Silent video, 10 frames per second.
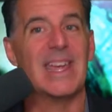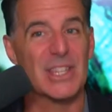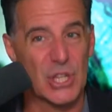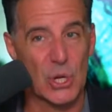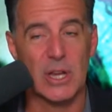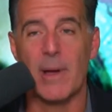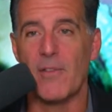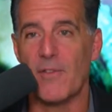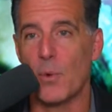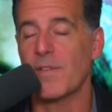It took
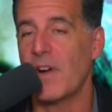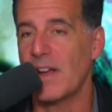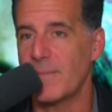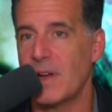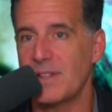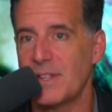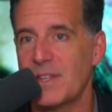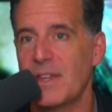about four to five months.